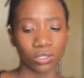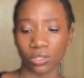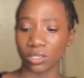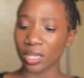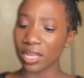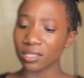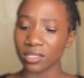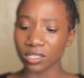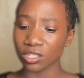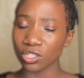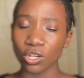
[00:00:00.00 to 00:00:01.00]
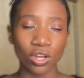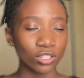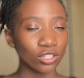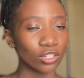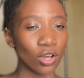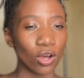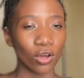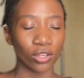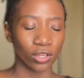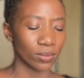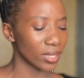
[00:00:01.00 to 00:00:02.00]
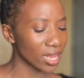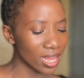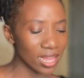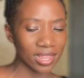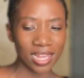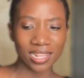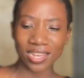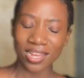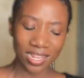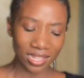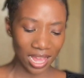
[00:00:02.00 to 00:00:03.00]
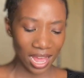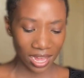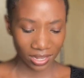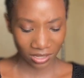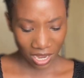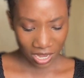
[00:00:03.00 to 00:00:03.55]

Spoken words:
You're yes and you're no. You're in and you're out.